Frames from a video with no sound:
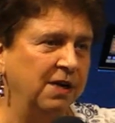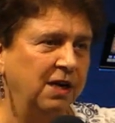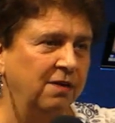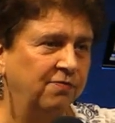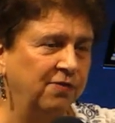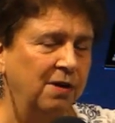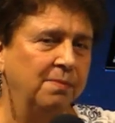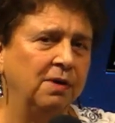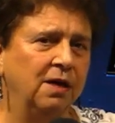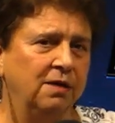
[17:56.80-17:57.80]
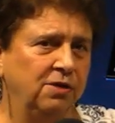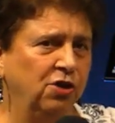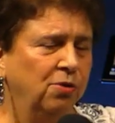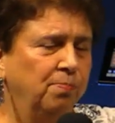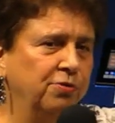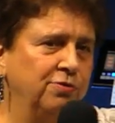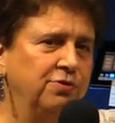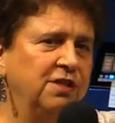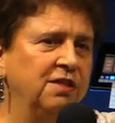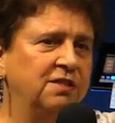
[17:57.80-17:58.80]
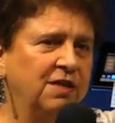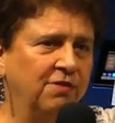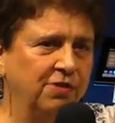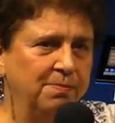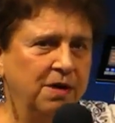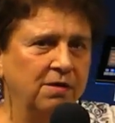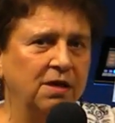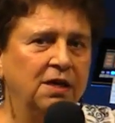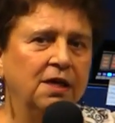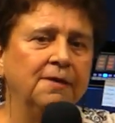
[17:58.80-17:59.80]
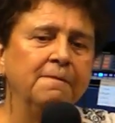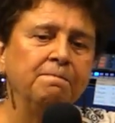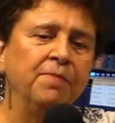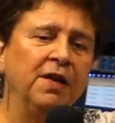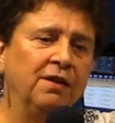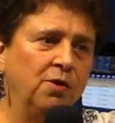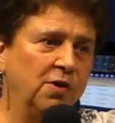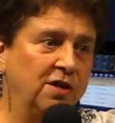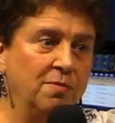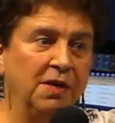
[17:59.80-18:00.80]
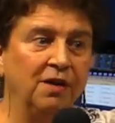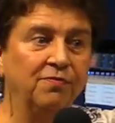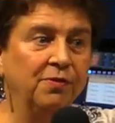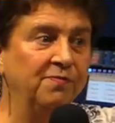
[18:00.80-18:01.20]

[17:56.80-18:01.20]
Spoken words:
in from, you know, Peru's in South America. They were coming in from